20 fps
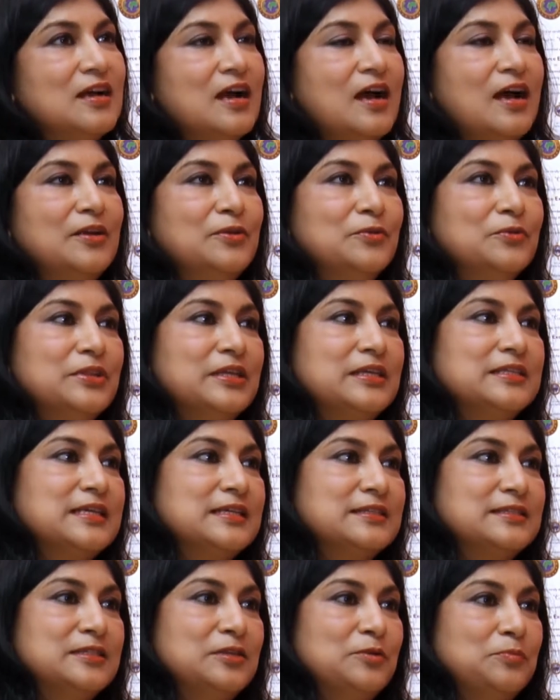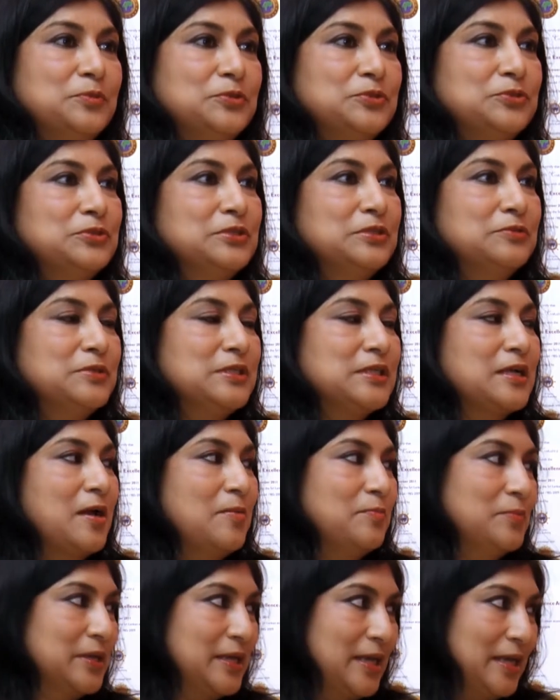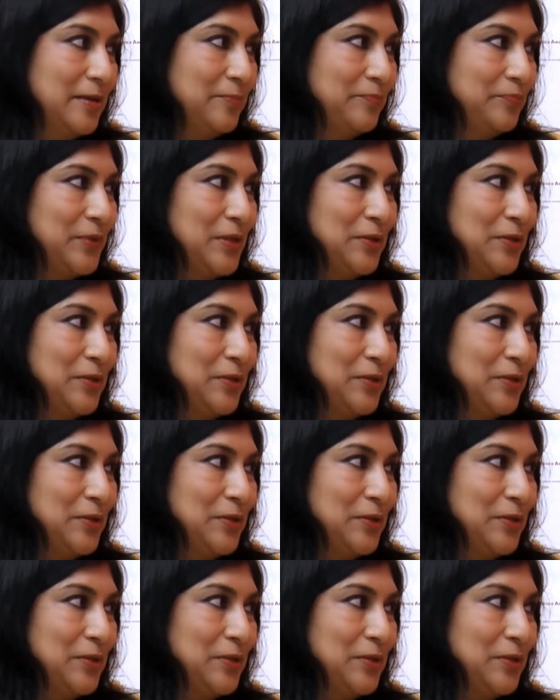I don't think such an opportunity will come again.